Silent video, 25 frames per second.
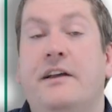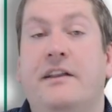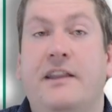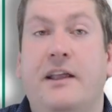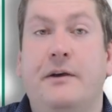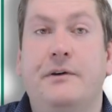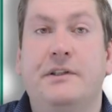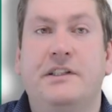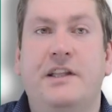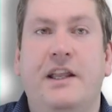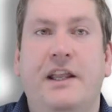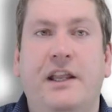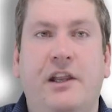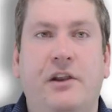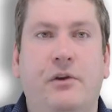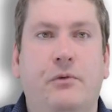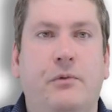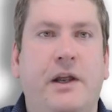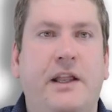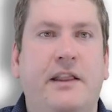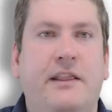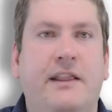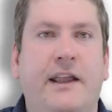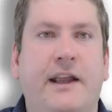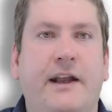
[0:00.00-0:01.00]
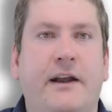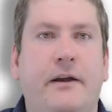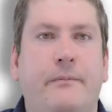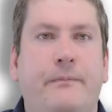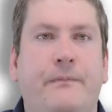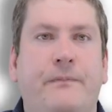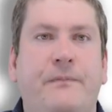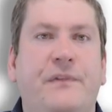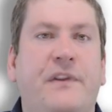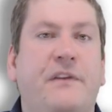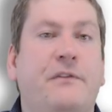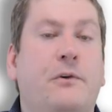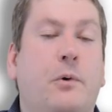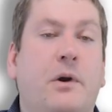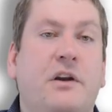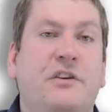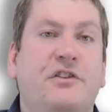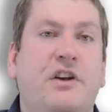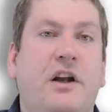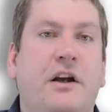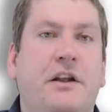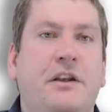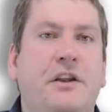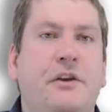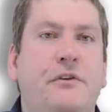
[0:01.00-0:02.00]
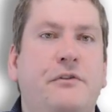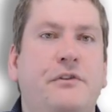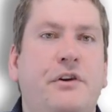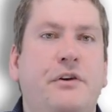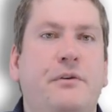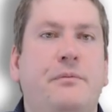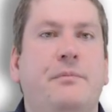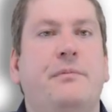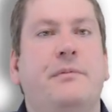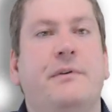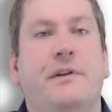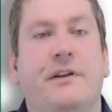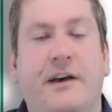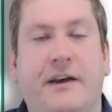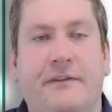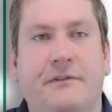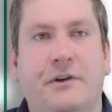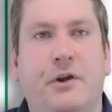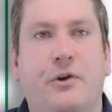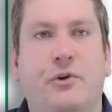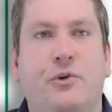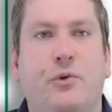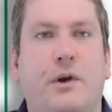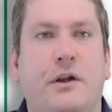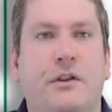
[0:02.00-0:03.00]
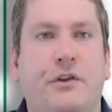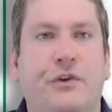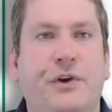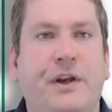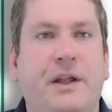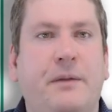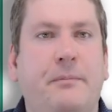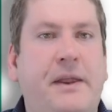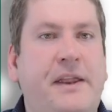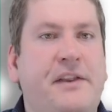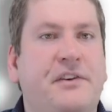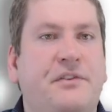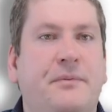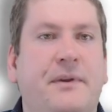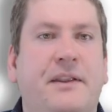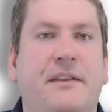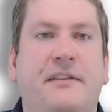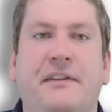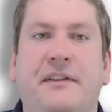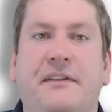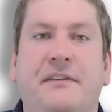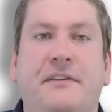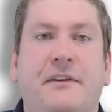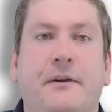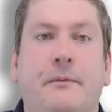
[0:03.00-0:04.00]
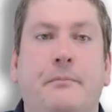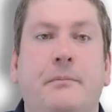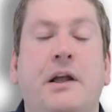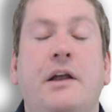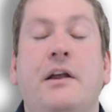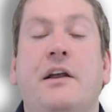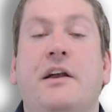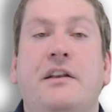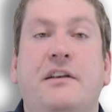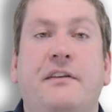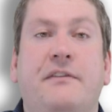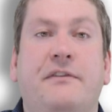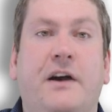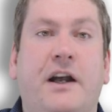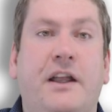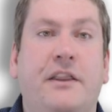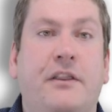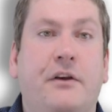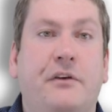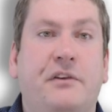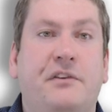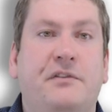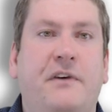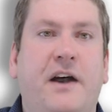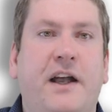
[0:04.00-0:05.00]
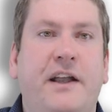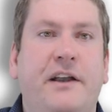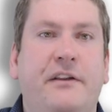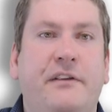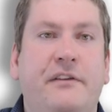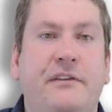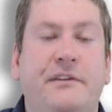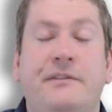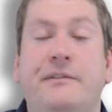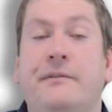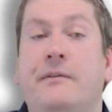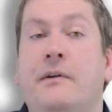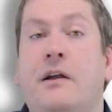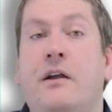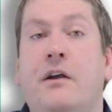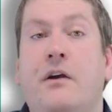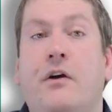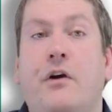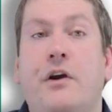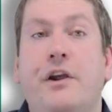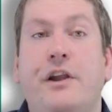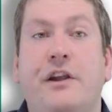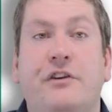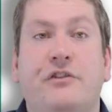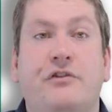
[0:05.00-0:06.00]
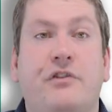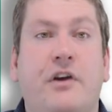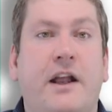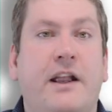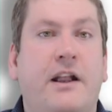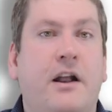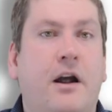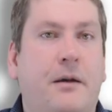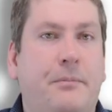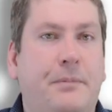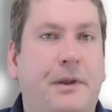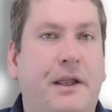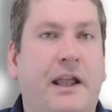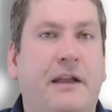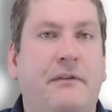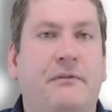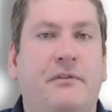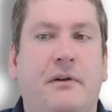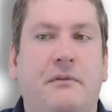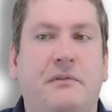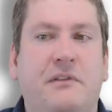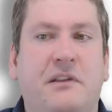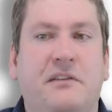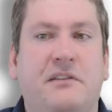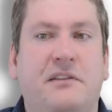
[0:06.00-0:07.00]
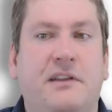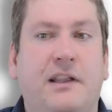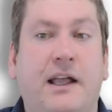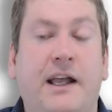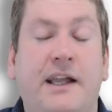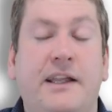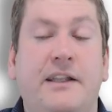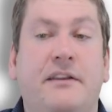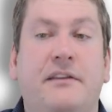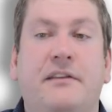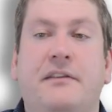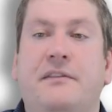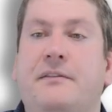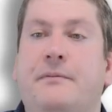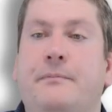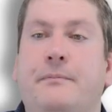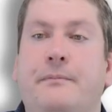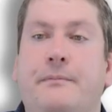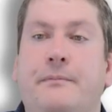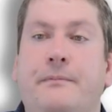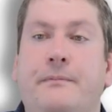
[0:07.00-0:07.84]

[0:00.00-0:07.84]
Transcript: That will take you right there. If you're watching on YouTube, you'll have to go to our learning management system to find those files, or you could try copying it from the slides.